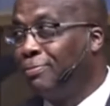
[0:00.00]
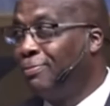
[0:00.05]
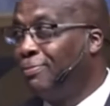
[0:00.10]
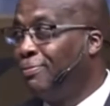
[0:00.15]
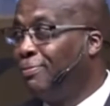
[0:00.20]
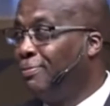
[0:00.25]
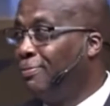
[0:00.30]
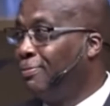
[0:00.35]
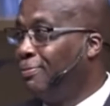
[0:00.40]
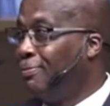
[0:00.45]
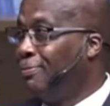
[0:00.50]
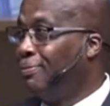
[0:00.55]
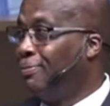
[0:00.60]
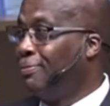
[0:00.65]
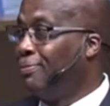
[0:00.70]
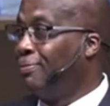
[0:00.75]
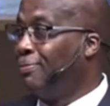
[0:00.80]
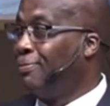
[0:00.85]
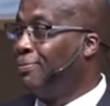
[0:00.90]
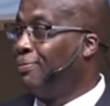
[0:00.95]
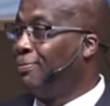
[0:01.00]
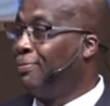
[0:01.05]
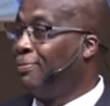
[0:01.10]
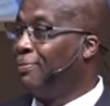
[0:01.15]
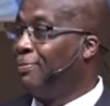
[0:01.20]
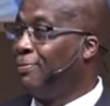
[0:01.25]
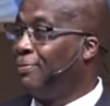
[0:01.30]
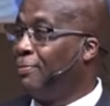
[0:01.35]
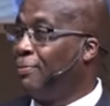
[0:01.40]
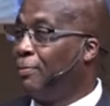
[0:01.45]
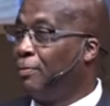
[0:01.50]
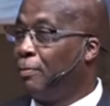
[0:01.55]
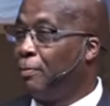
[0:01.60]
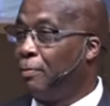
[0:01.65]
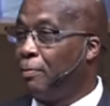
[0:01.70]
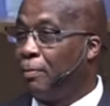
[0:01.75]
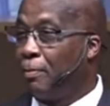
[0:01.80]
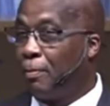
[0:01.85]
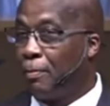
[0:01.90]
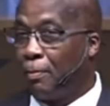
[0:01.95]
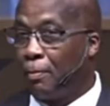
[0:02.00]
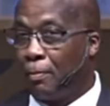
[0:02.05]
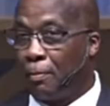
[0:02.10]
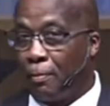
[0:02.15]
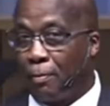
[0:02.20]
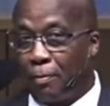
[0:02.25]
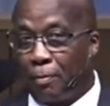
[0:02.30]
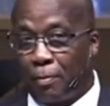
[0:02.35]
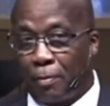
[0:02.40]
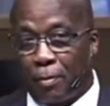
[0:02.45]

No one is speaking in this clip.